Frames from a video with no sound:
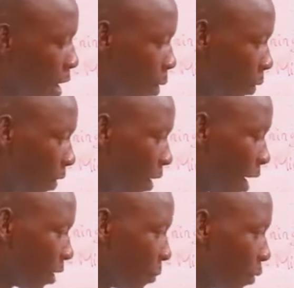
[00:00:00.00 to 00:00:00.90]
on the
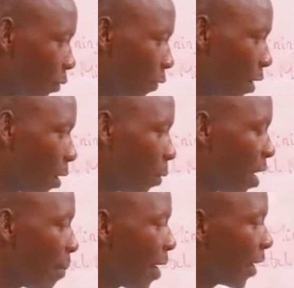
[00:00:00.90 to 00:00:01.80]
atmosphere,
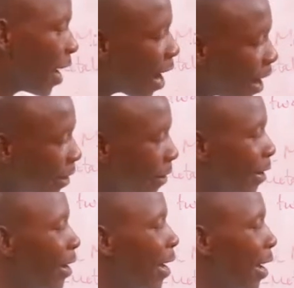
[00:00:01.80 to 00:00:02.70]
whereby now
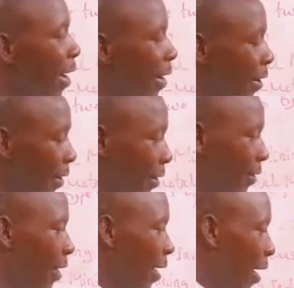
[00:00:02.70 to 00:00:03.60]
the